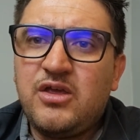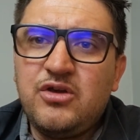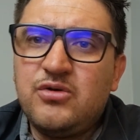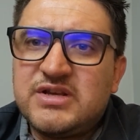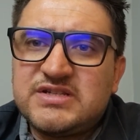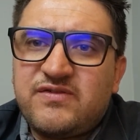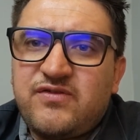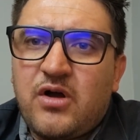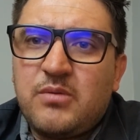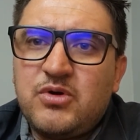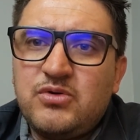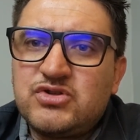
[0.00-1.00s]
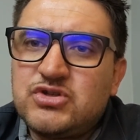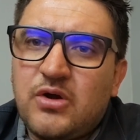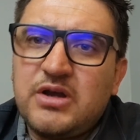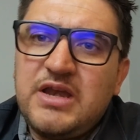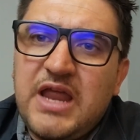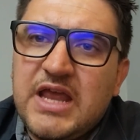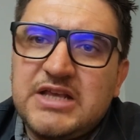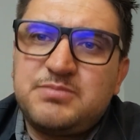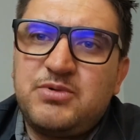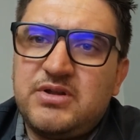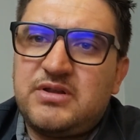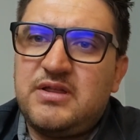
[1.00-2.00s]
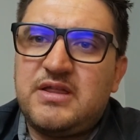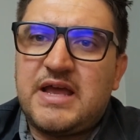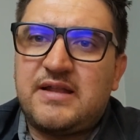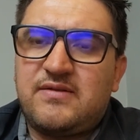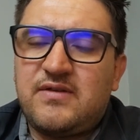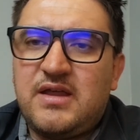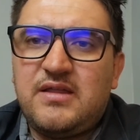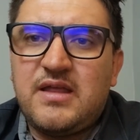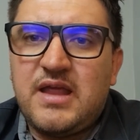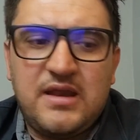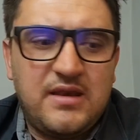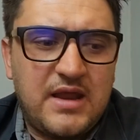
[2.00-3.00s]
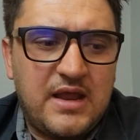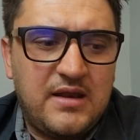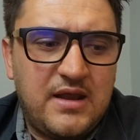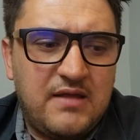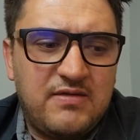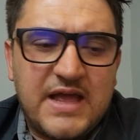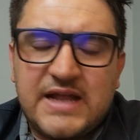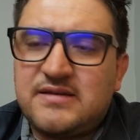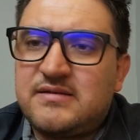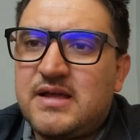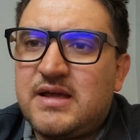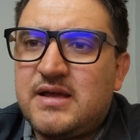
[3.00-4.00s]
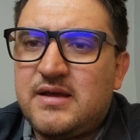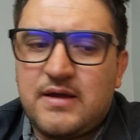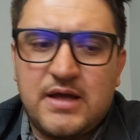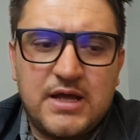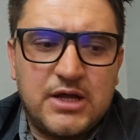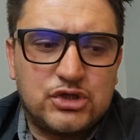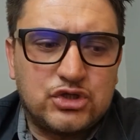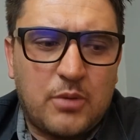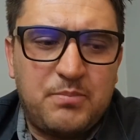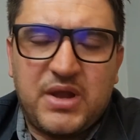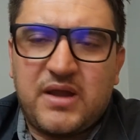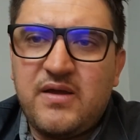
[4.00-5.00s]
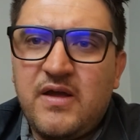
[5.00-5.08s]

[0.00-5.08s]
you as a farmer who's not an expert in that in in in, in that uh, uh, topic.